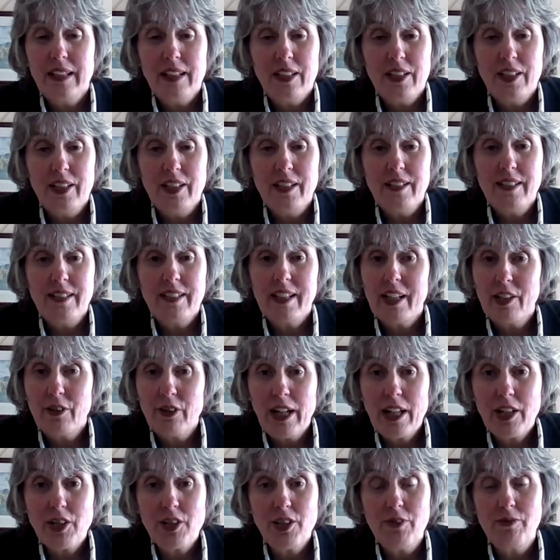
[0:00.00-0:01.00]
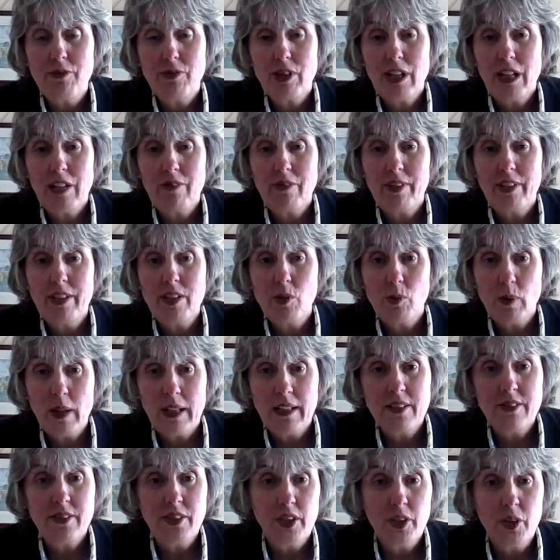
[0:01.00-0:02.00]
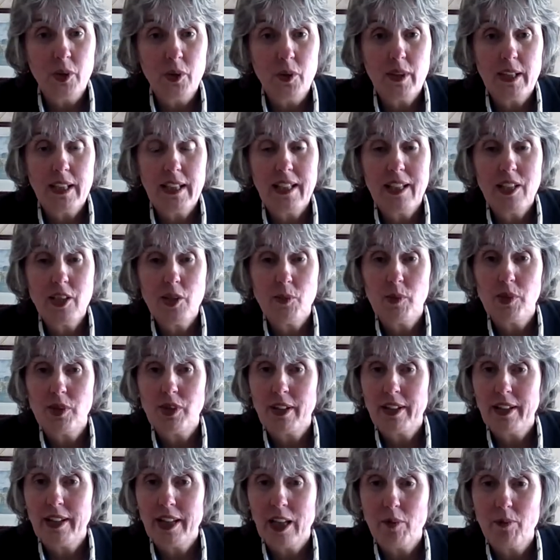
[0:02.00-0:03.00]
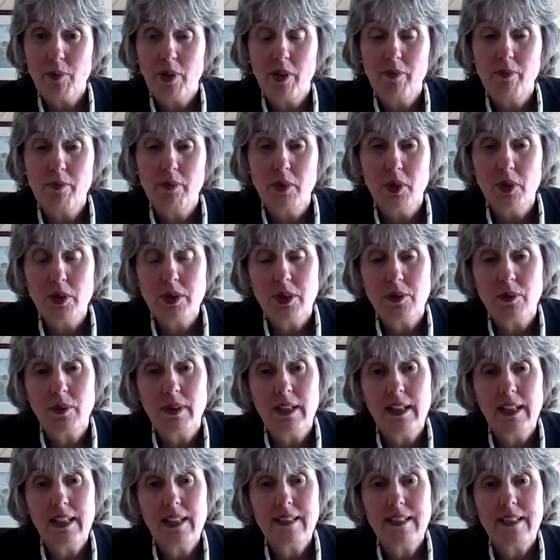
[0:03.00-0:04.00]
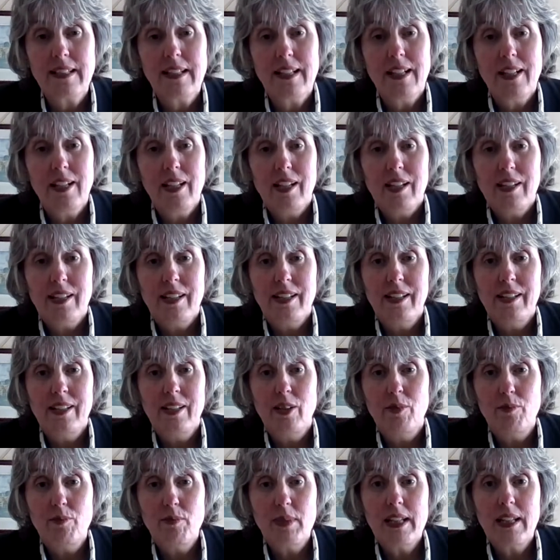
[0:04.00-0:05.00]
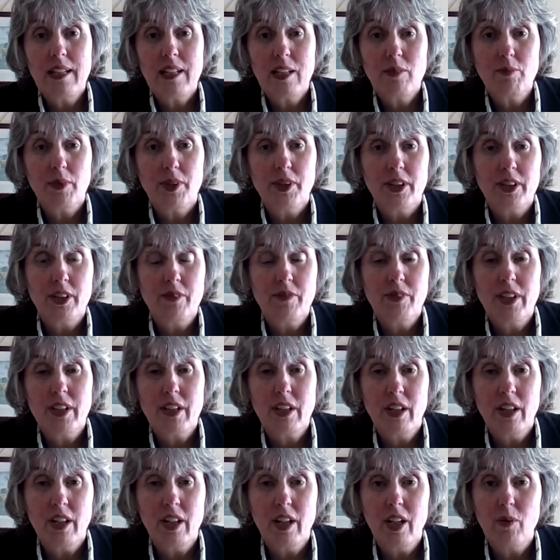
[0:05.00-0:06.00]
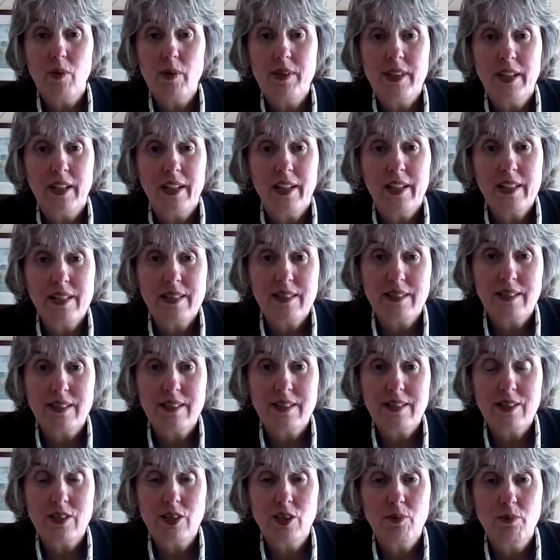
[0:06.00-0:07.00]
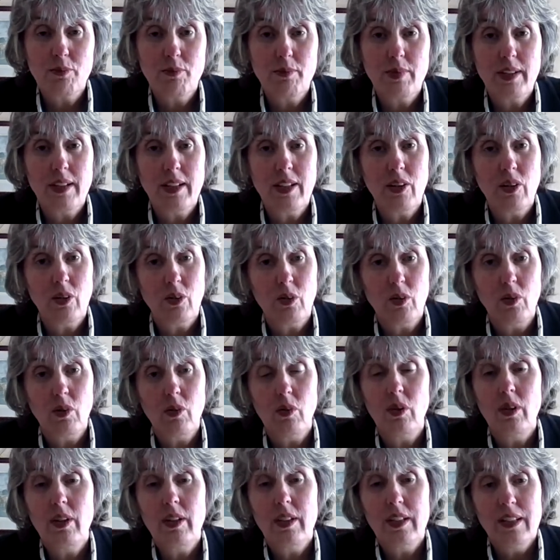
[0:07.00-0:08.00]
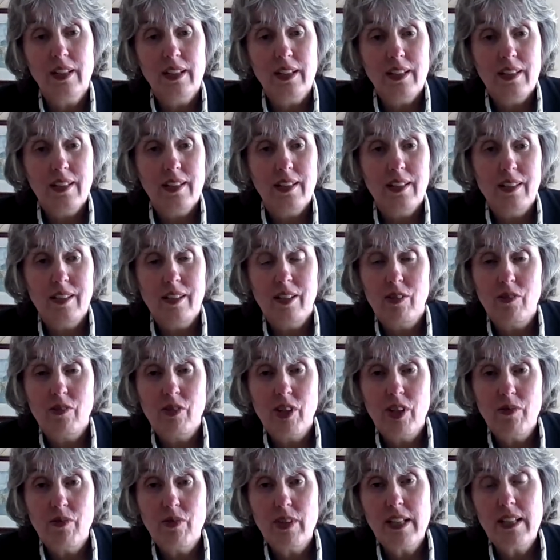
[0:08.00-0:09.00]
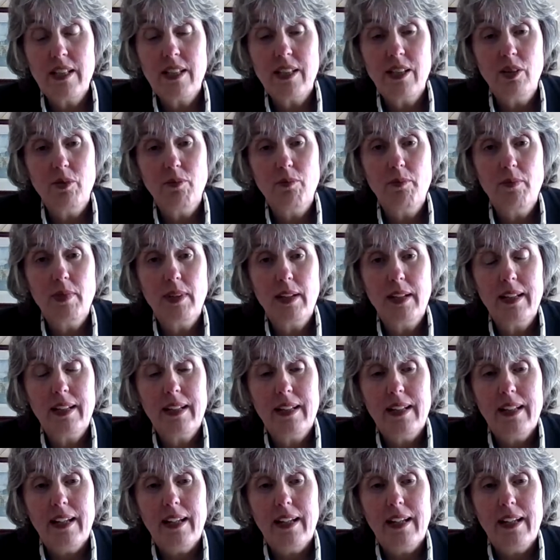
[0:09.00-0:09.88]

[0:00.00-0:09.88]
the direction of travel as well as the location, which will help on motorways, the make and model of the car with the license number or the VIN number,